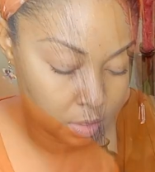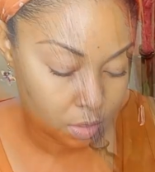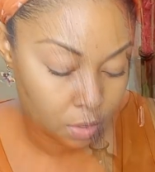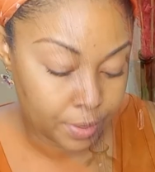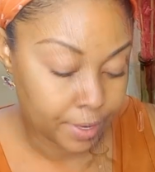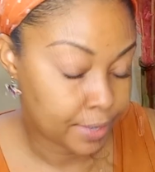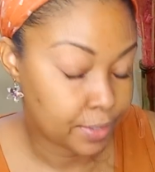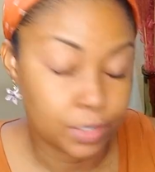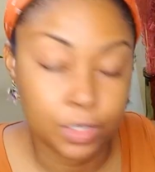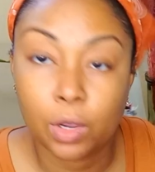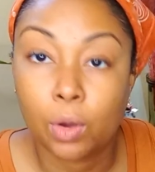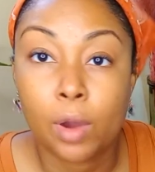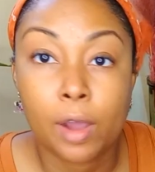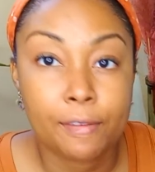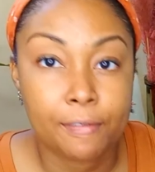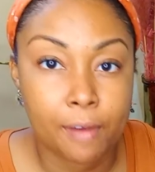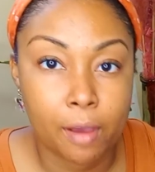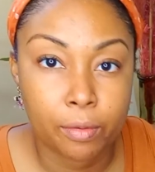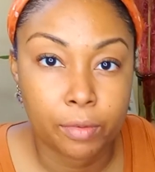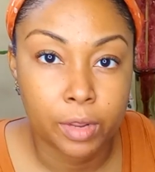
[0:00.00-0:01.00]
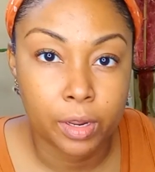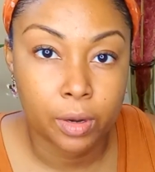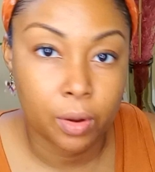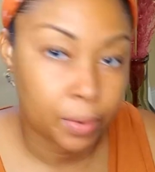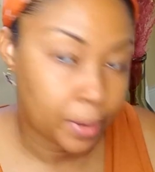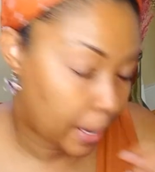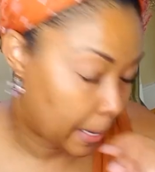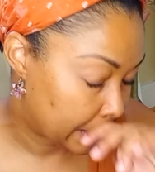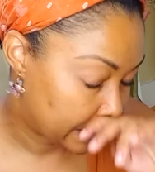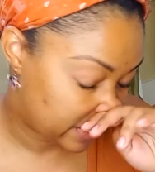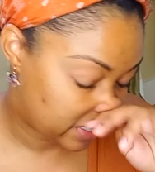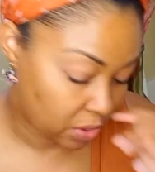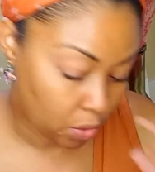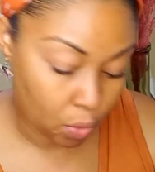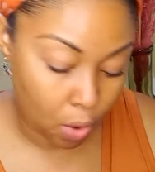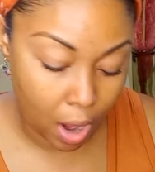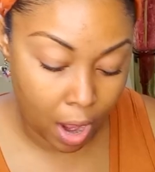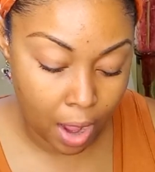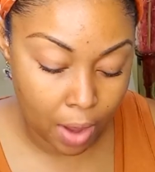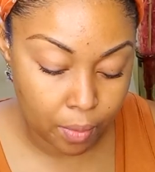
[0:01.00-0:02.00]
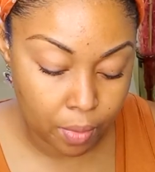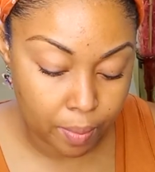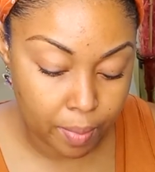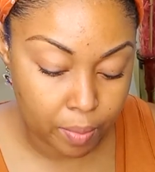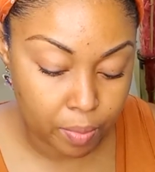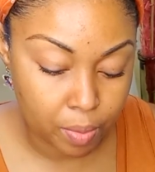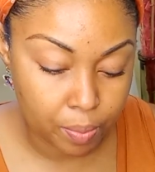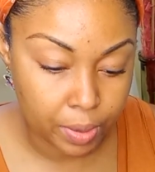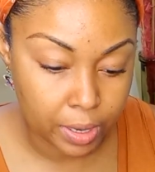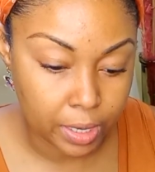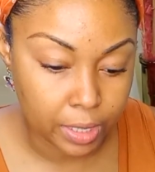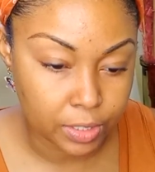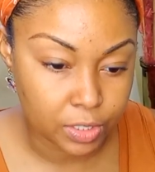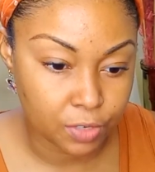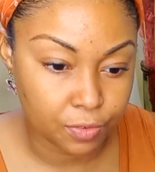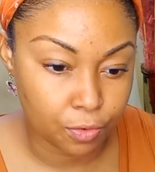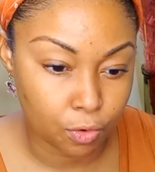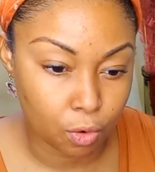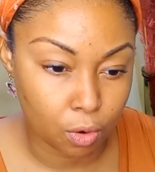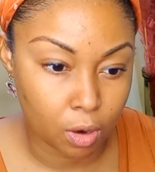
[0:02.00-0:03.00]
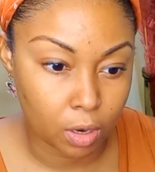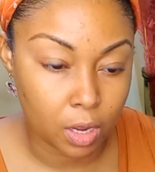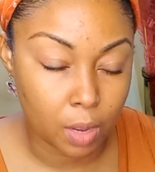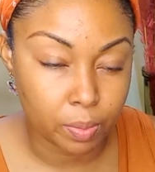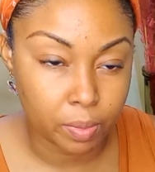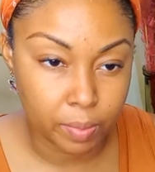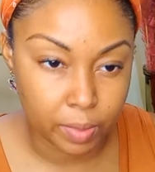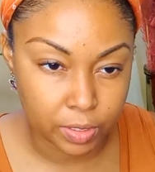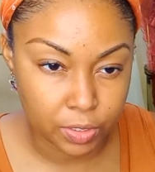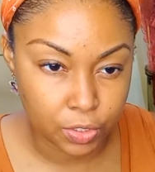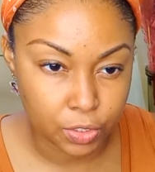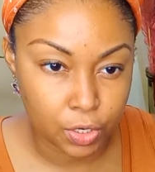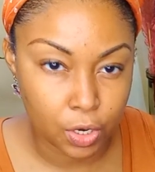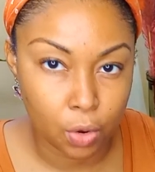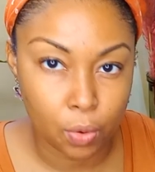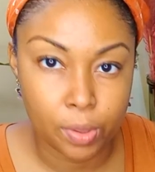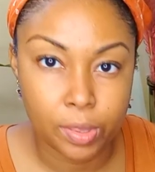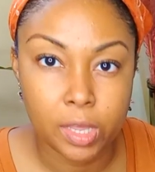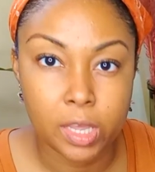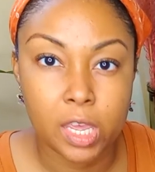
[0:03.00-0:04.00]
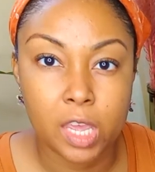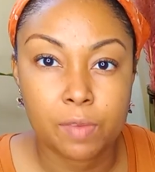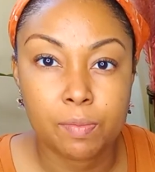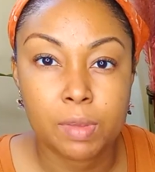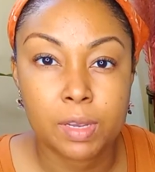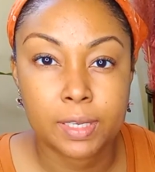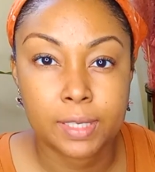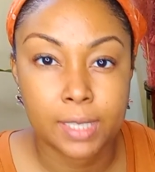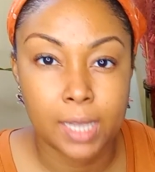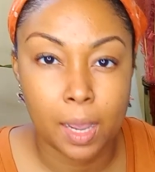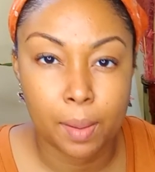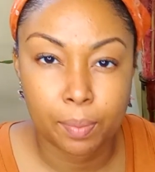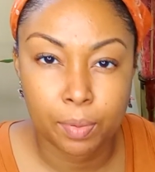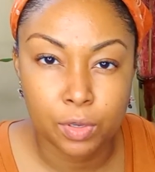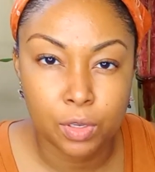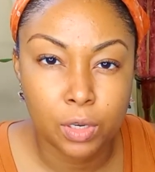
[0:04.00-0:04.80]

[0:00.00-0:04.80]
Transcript: Okay, so I found it. Okay, so I remember being in Sephora a couple months ago and they gave me a sample.